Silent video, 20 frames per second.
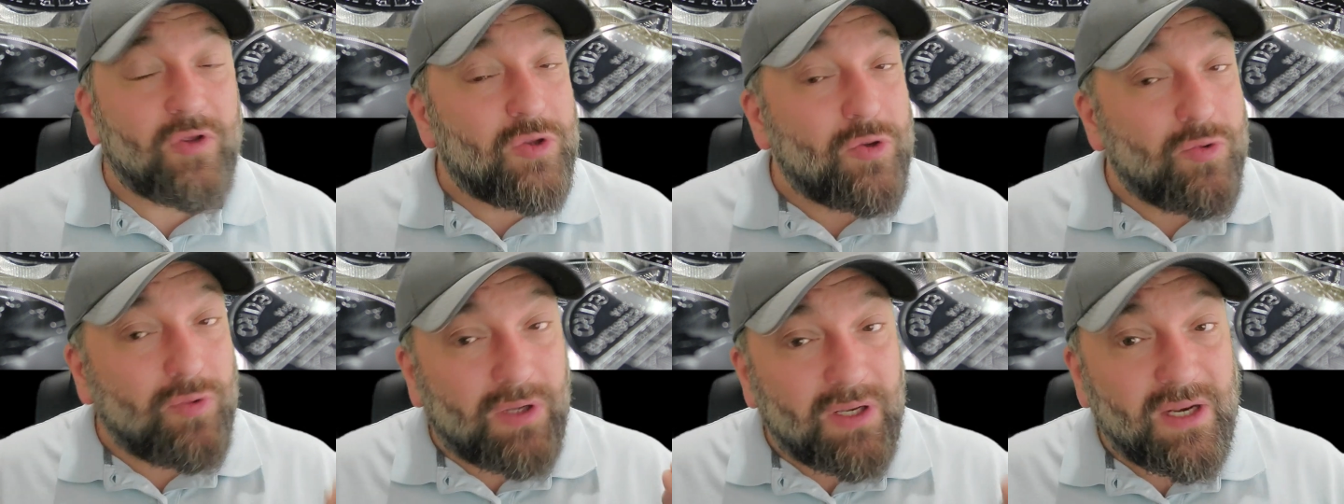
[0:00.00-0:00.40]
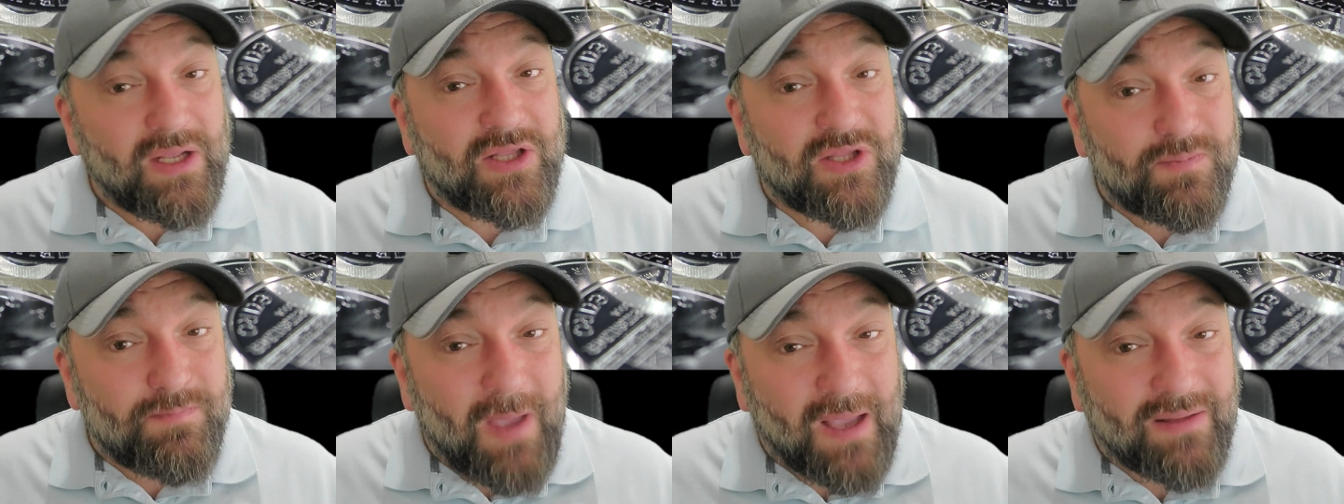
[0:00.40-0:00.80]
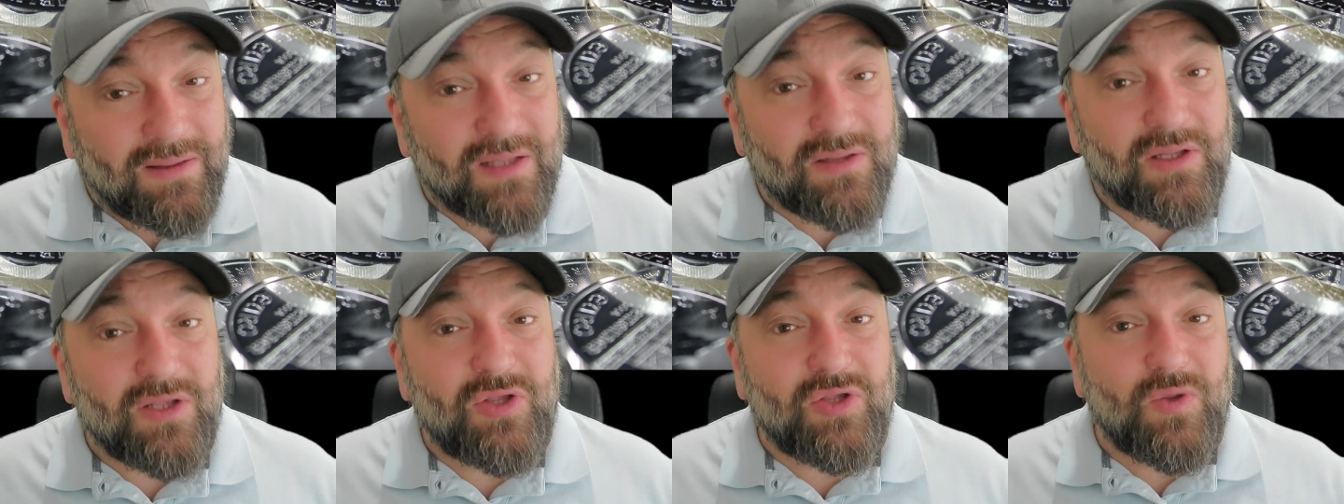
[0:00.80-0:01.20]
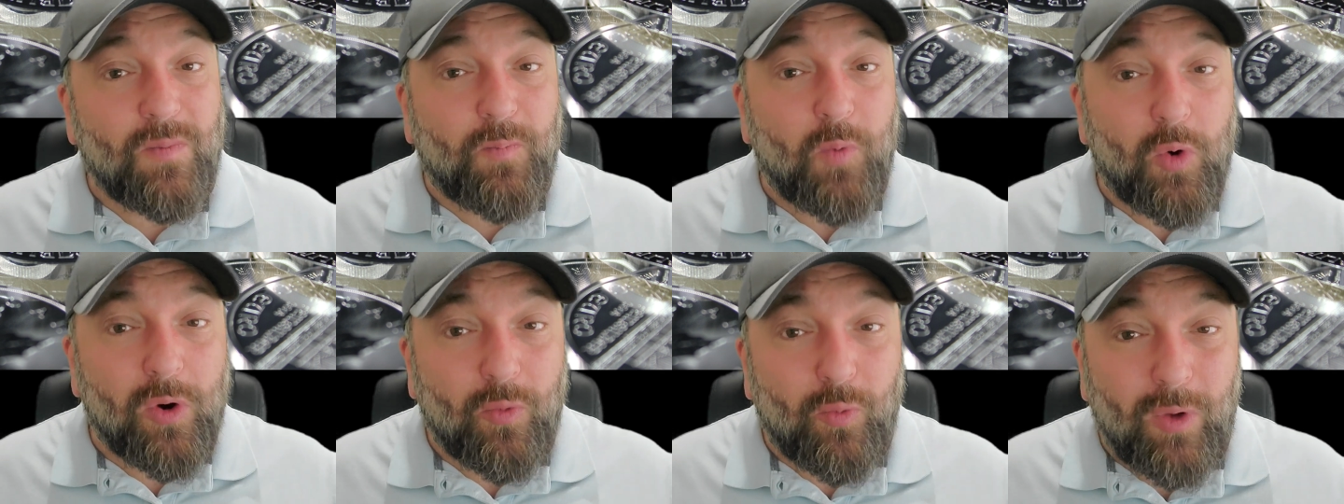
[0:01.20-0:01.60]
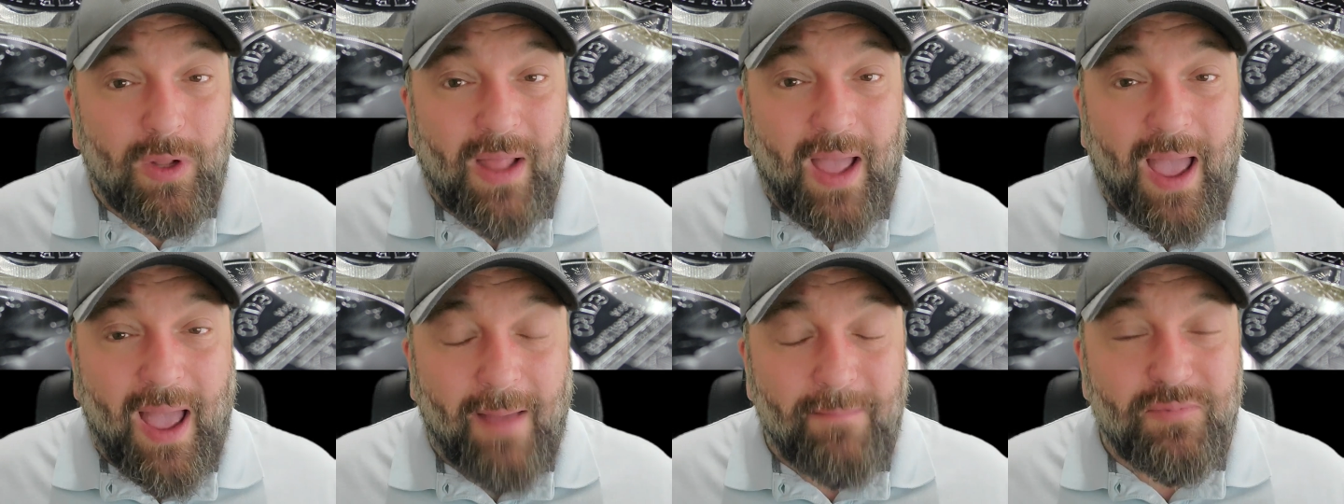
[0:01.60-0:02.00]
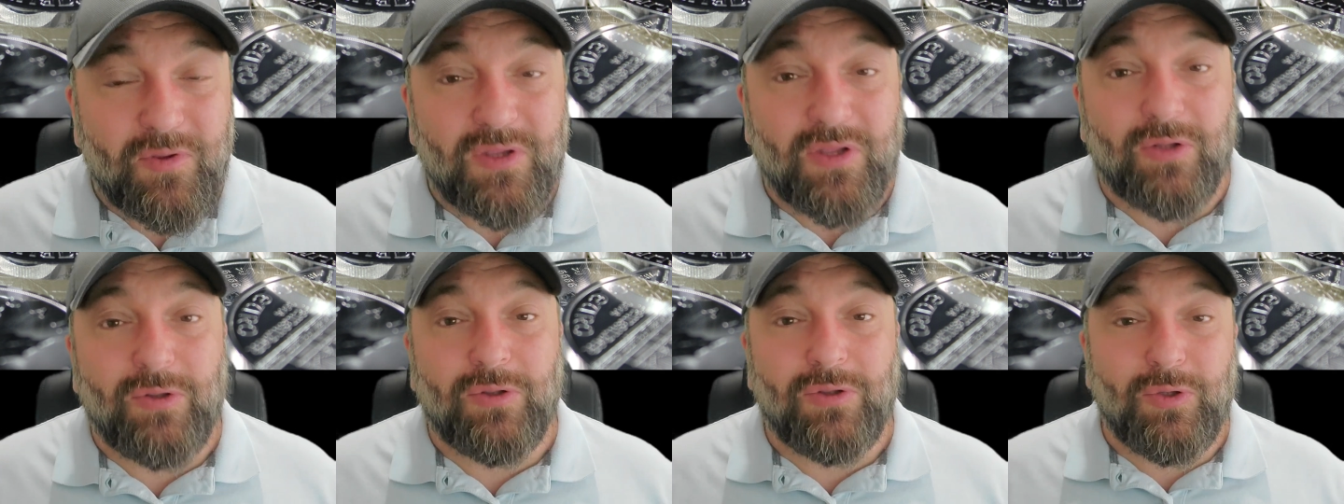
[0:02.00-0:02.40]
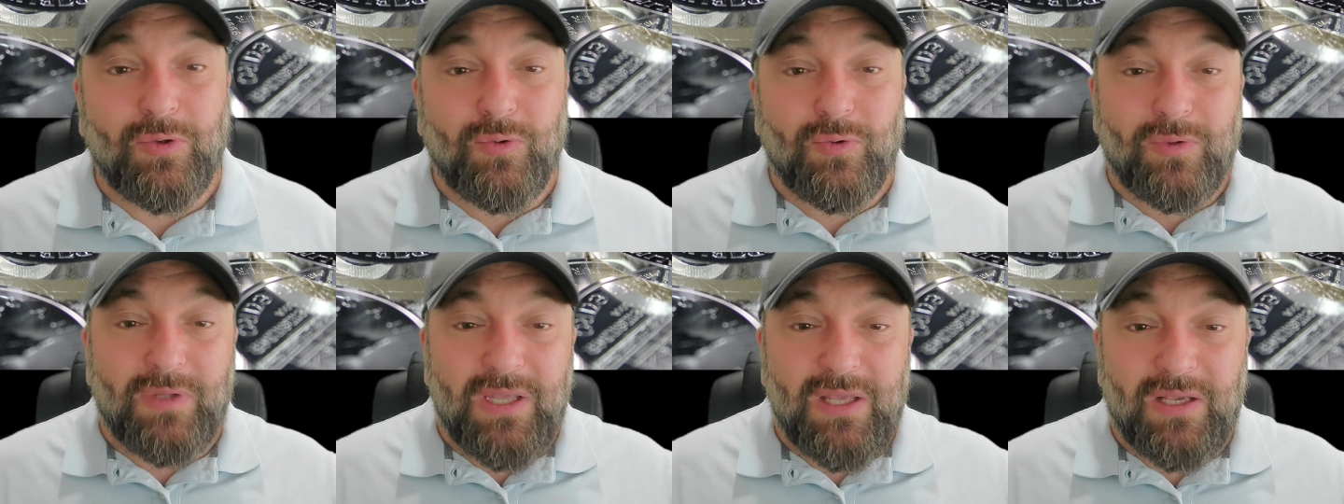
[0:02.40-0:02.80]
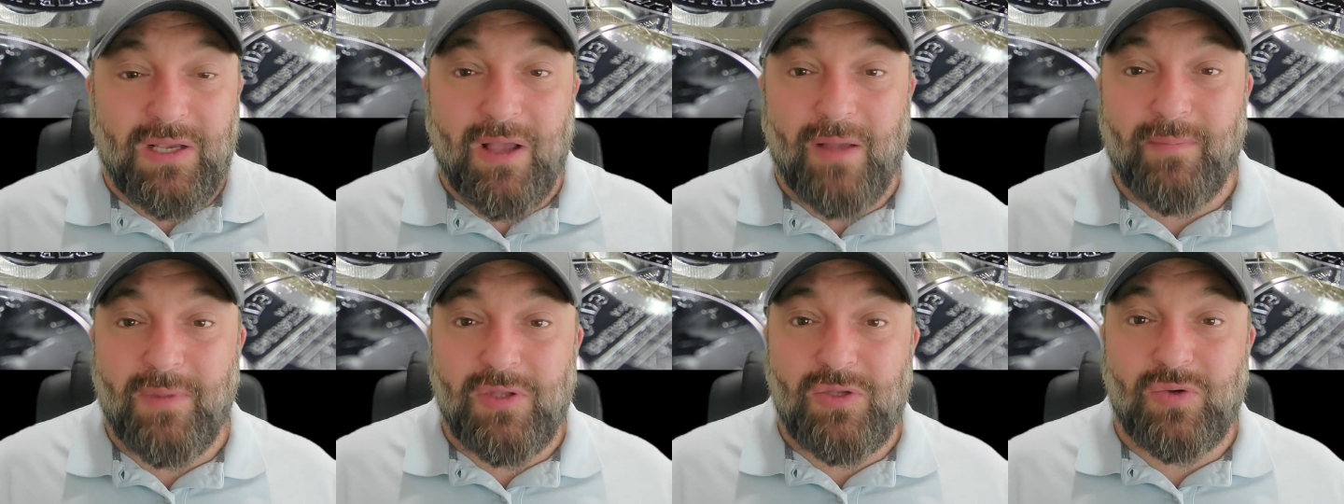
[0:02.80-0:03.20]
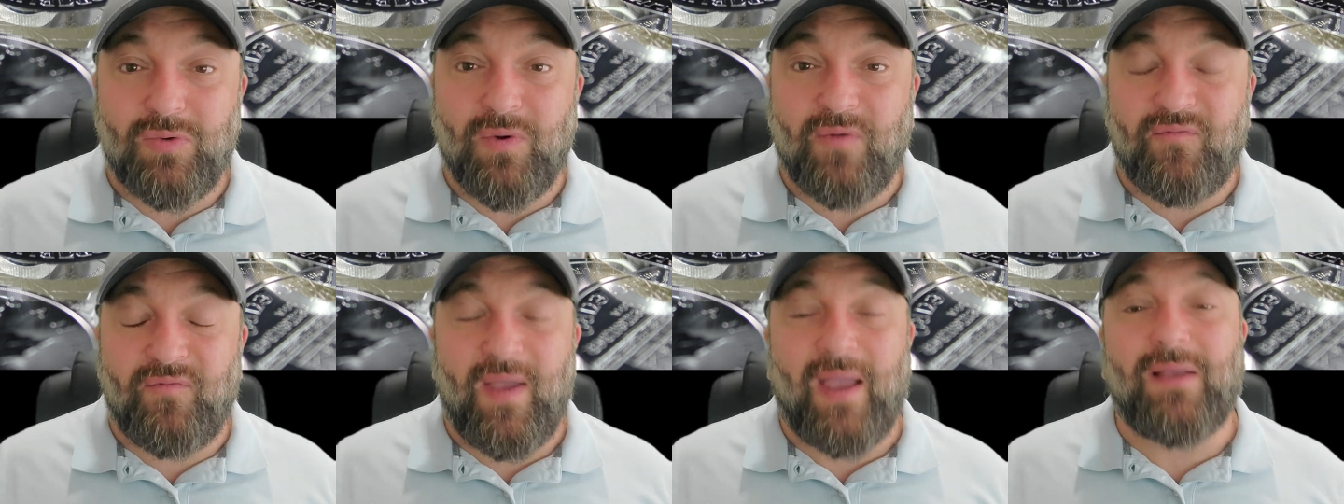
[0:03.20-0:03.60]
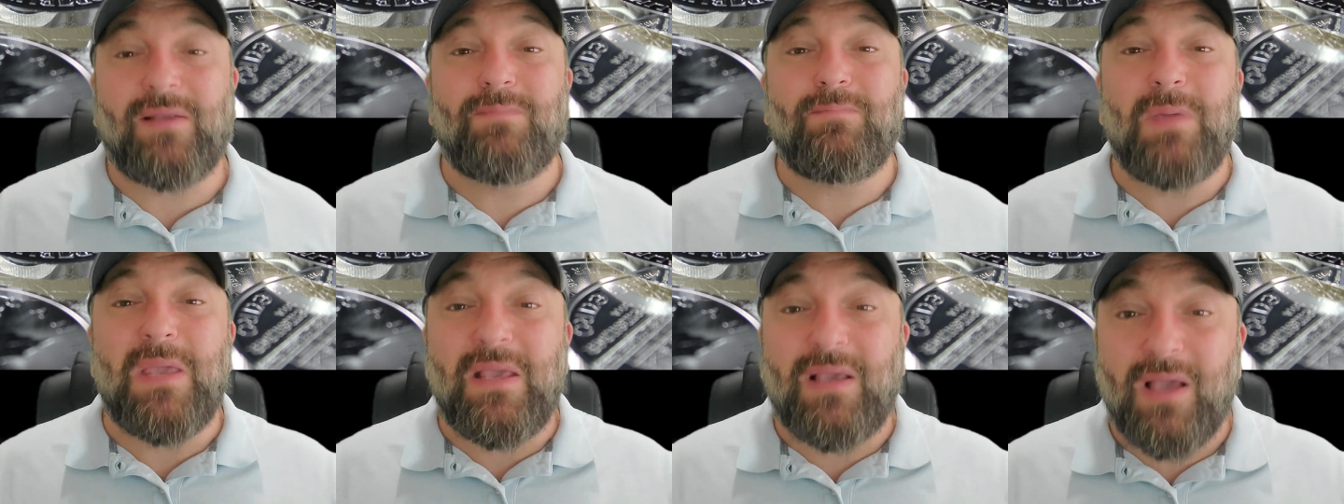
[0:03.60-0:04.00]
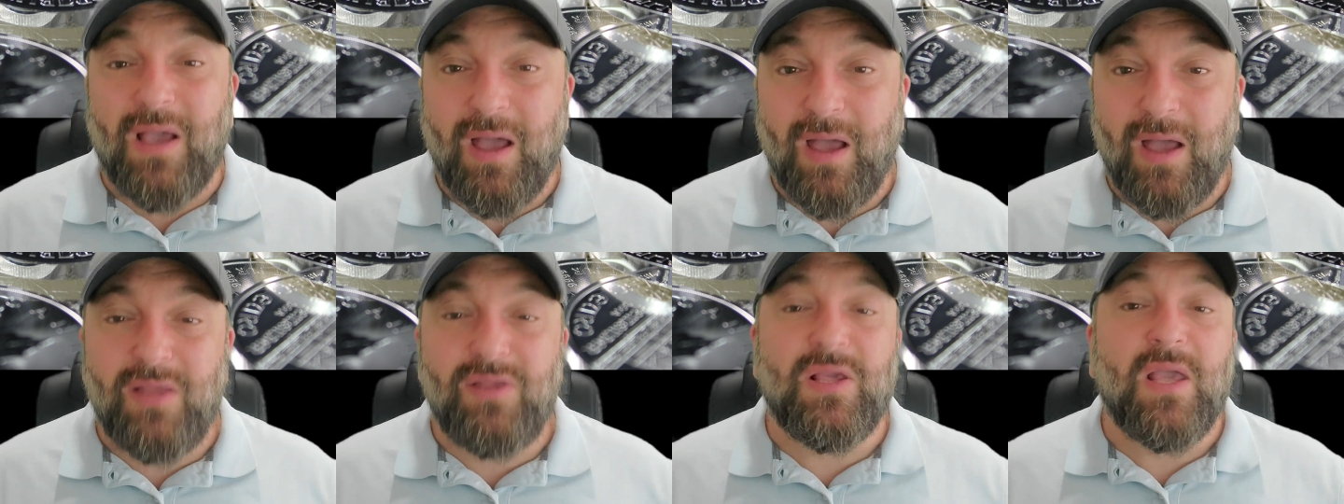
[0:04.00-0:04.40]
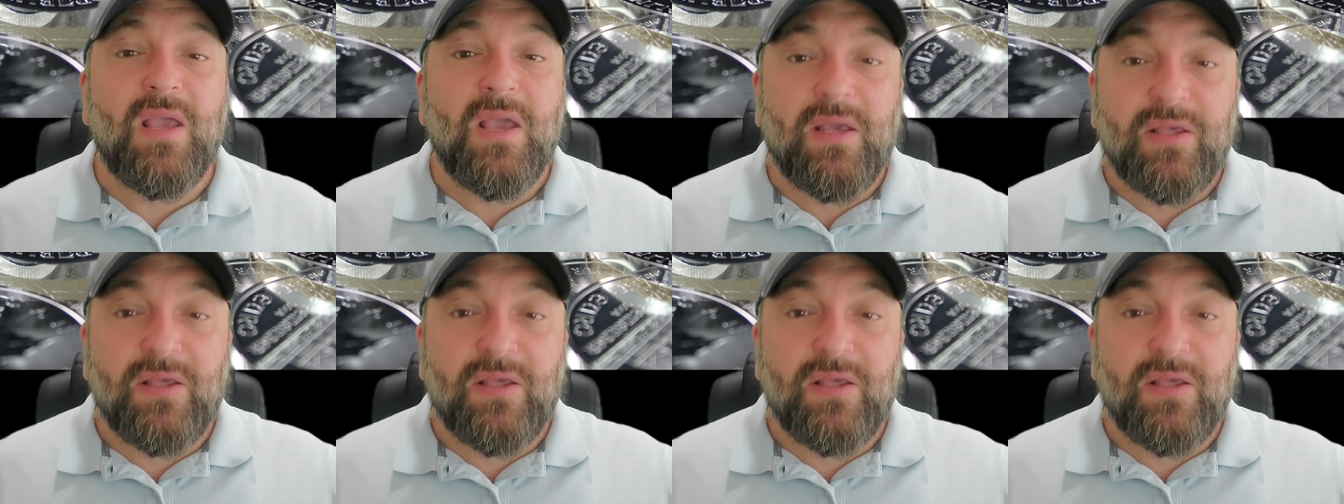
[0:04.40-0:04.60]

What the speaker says: you can expect that this support will absolutely come into effect because